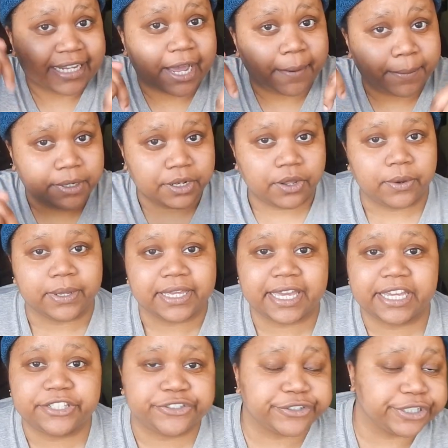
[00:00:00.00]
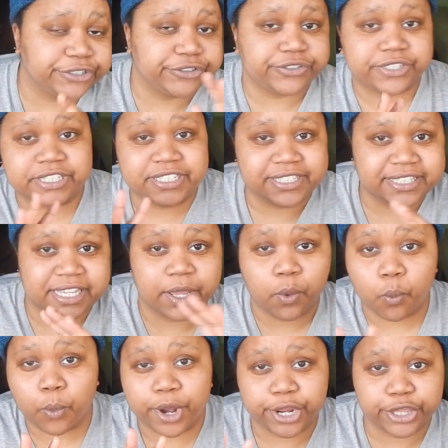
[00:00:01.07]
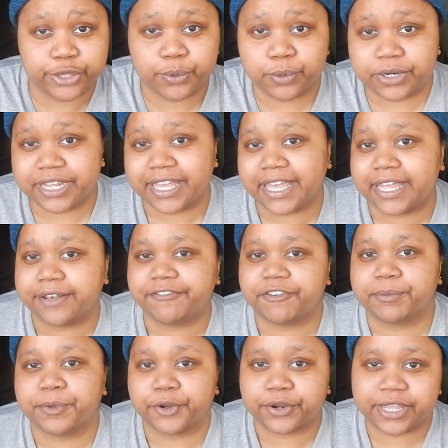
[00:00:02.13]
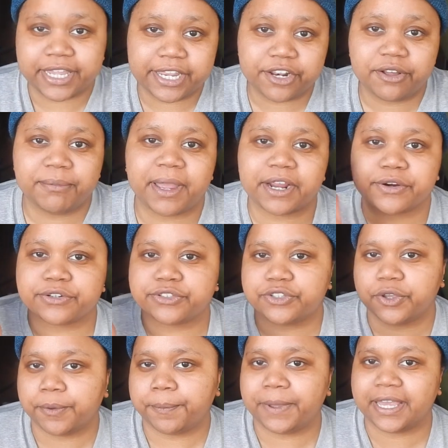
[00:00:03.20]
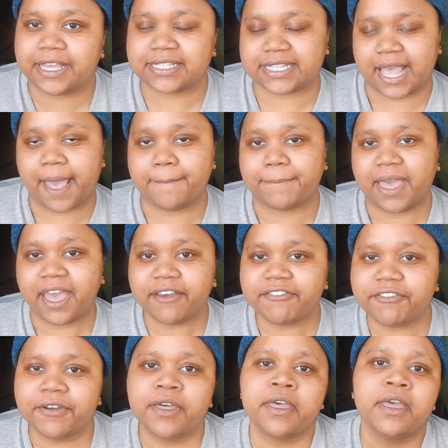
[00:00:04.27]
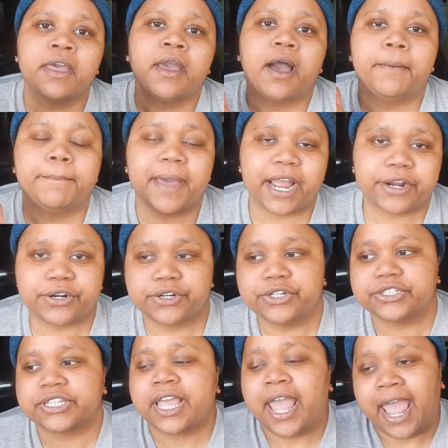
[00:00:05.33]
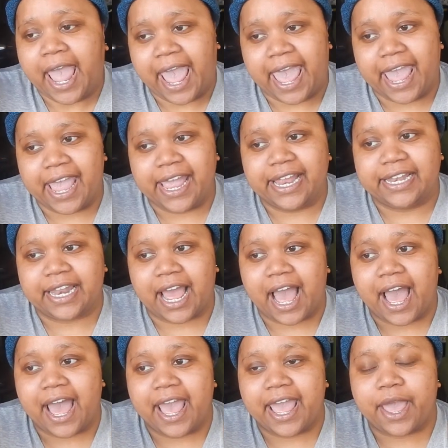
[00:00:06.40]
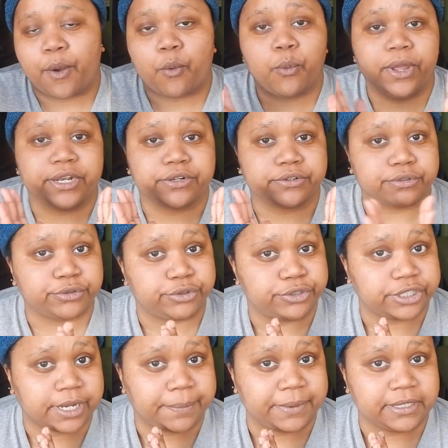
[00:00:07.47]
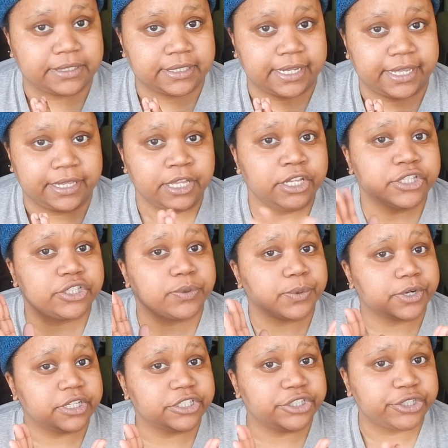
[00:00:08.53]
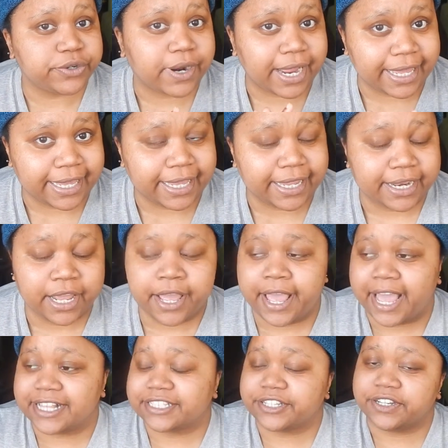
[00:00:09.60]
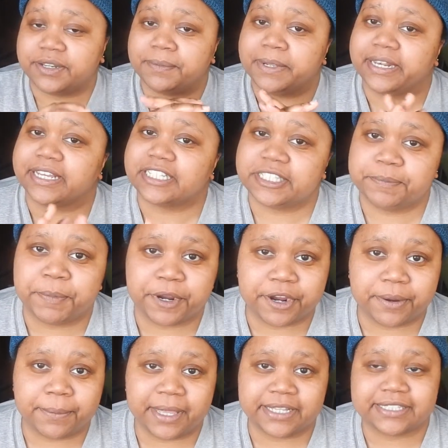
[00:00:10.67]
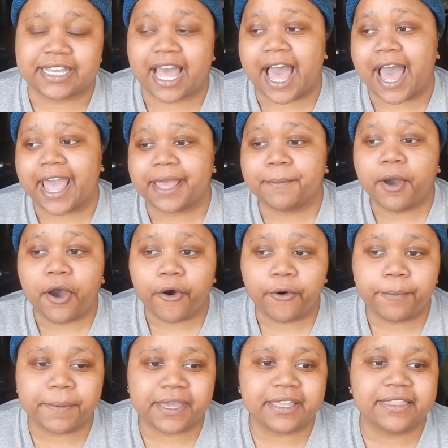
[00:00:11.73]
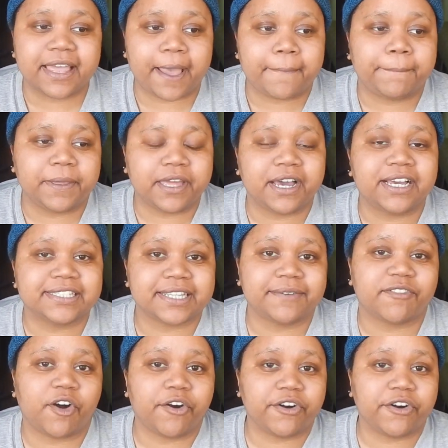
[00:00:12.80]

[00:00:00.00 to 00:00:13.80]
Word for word: down below in case you're interested in seeing where you would hit from your keto macros to a P S M F macros. And I went grocery shopping today, so we're gonna try it. It's gonna be an experiment. I am hoping that because I've